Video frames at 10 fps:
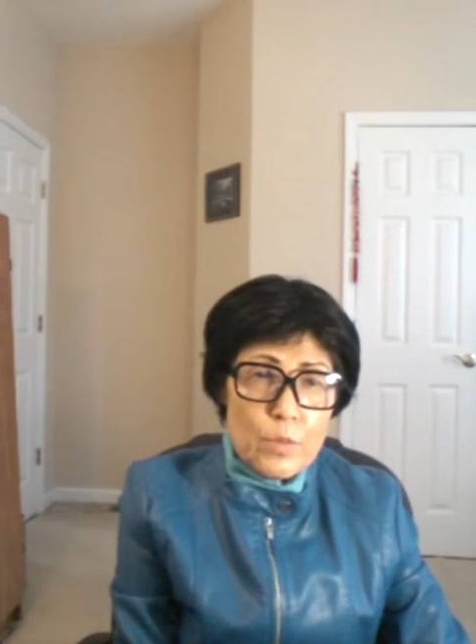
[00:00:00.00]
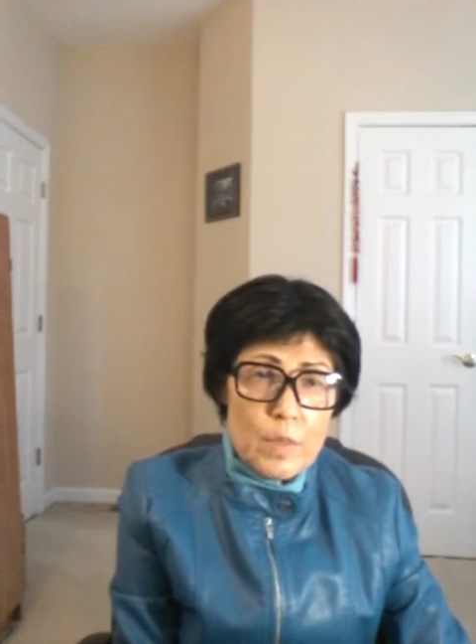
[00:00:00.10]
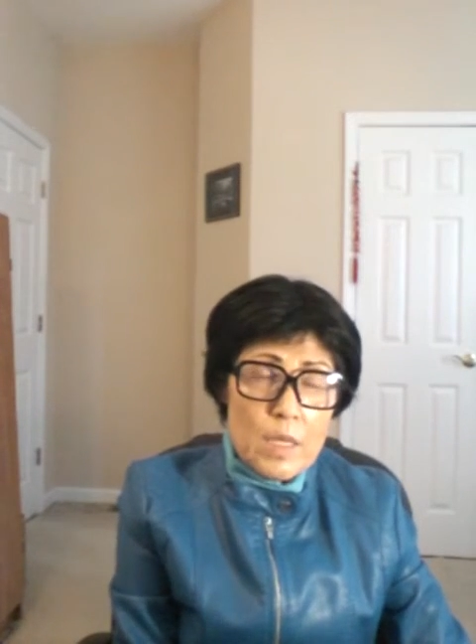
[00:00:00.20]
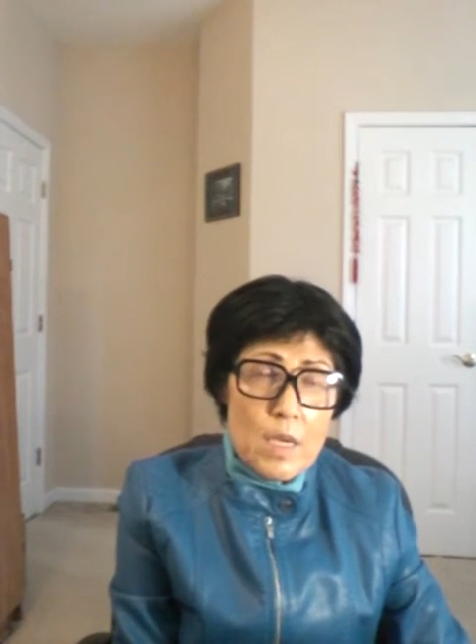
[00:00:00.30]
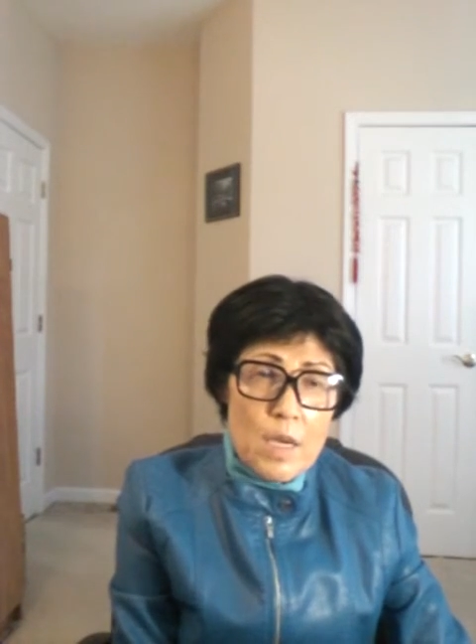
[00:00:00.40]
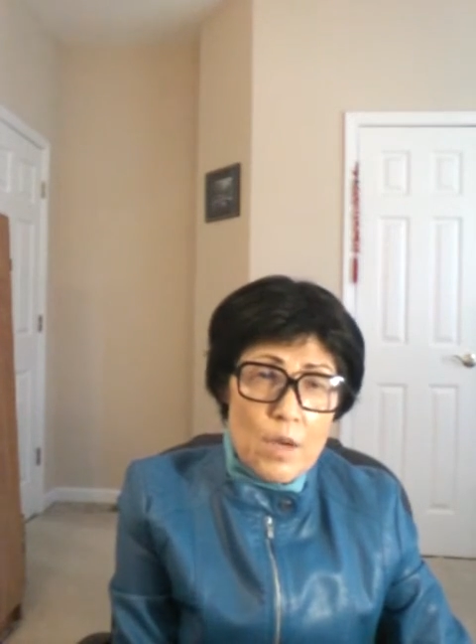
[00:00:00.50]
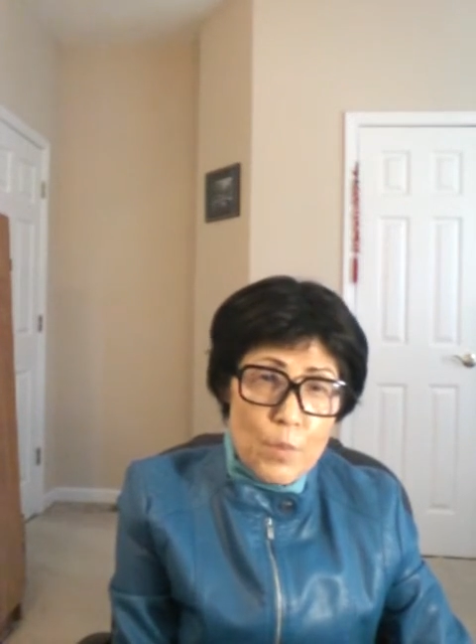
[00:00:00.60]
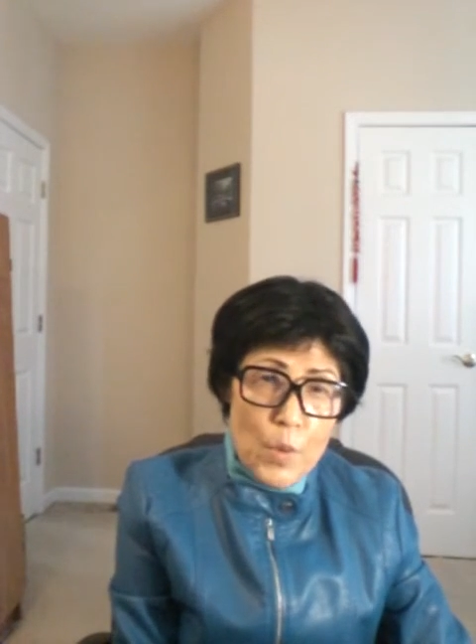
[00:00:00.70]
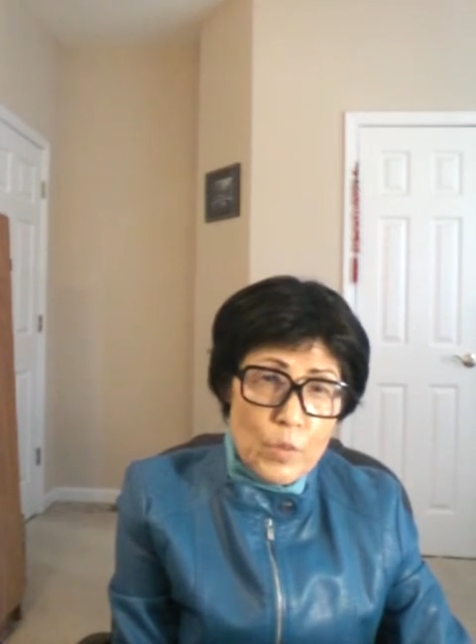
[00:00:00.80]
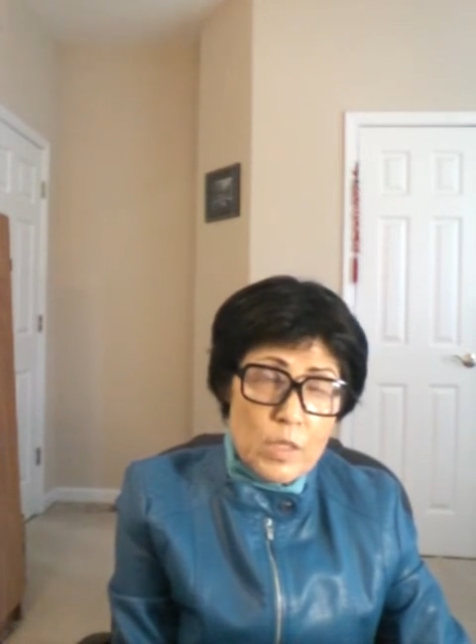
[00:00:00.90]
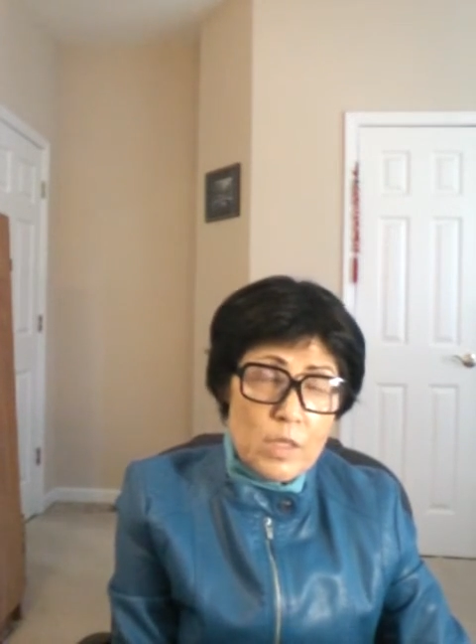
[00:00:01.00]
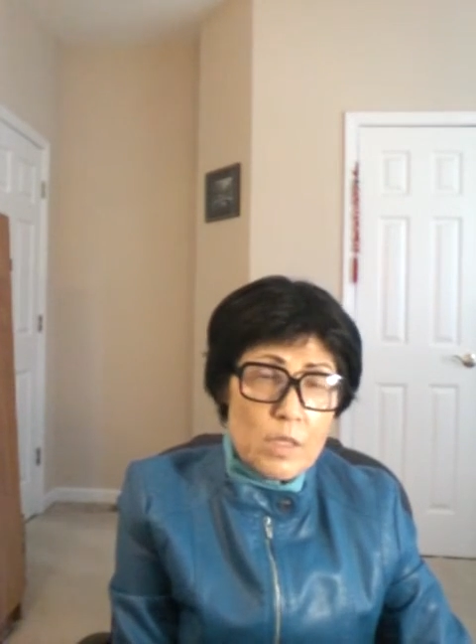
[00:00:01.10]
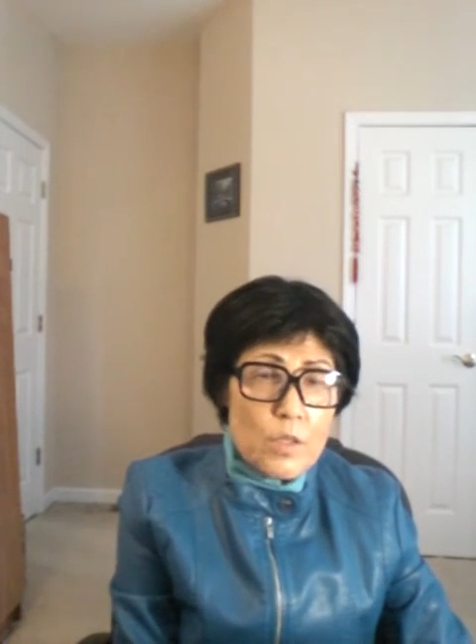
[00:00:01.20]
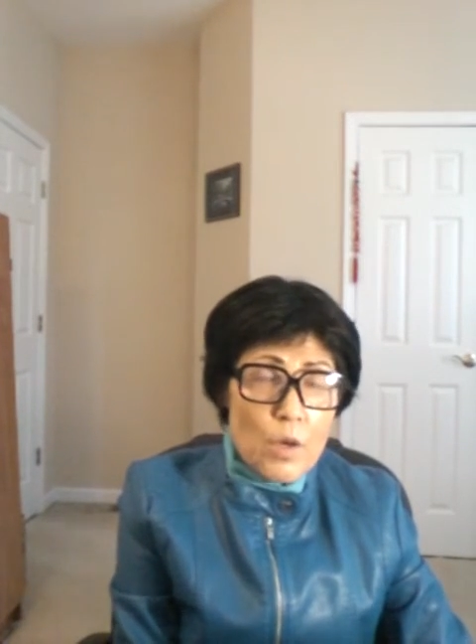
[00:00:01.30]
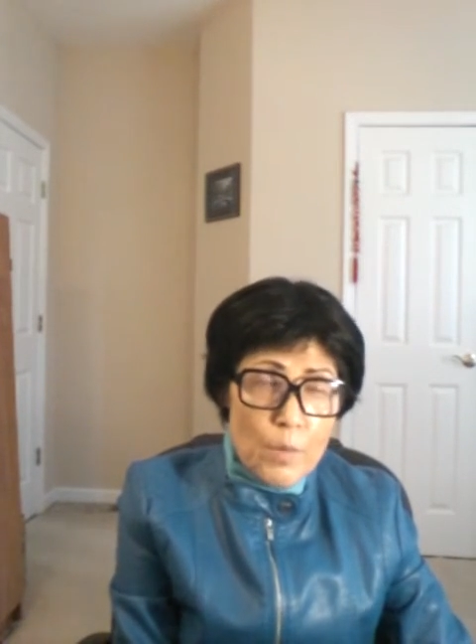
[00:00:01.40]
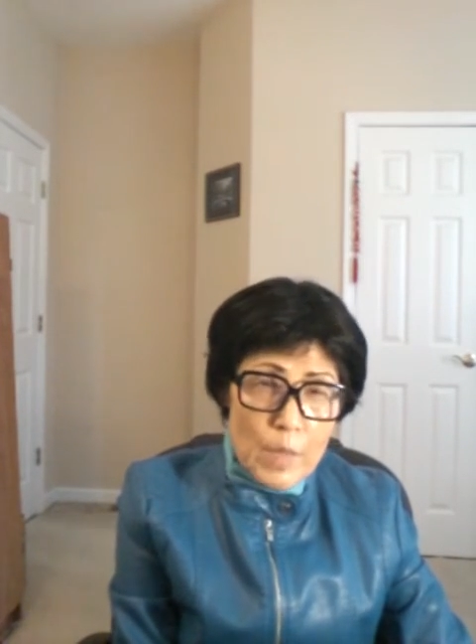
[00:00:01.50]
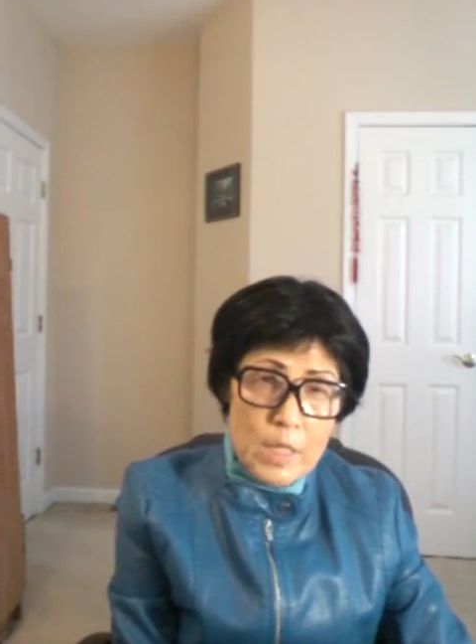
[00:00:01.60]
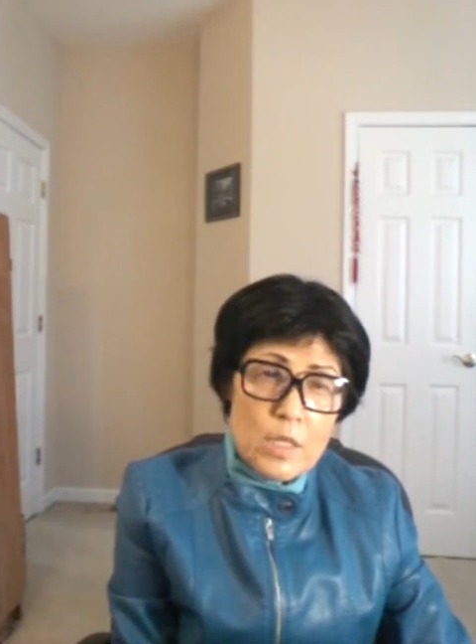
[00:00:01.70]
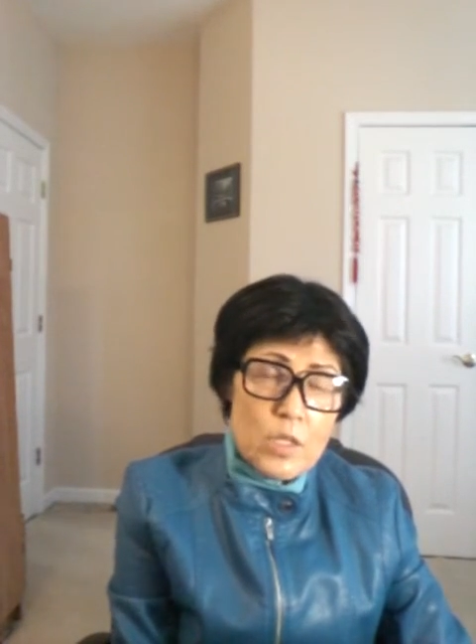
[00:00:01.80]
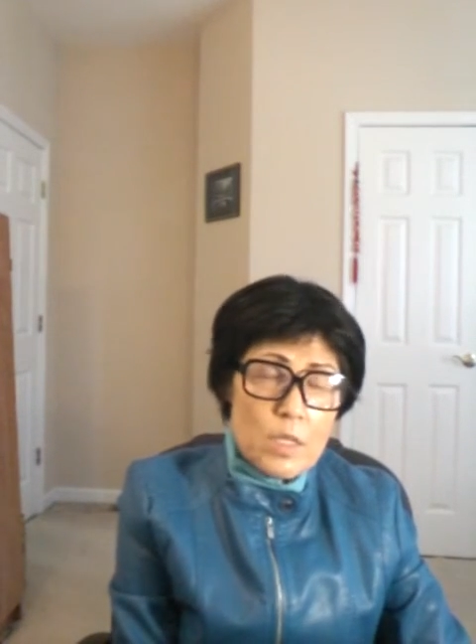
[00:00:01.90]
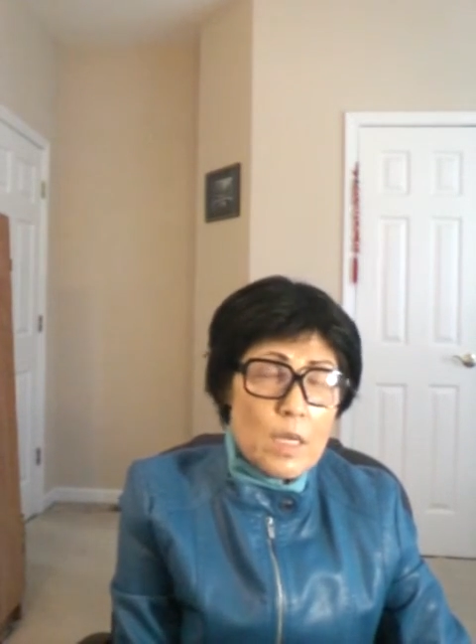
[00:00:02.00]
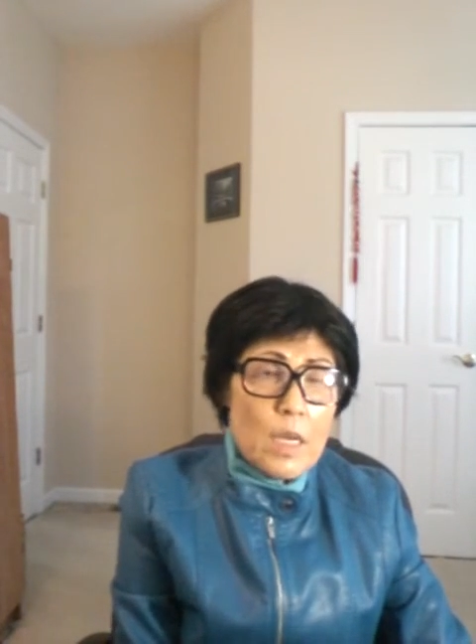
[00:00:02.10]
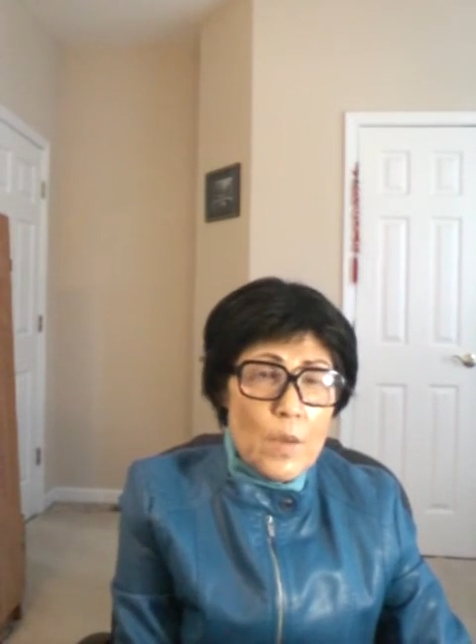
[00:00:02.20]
be monitored or managed.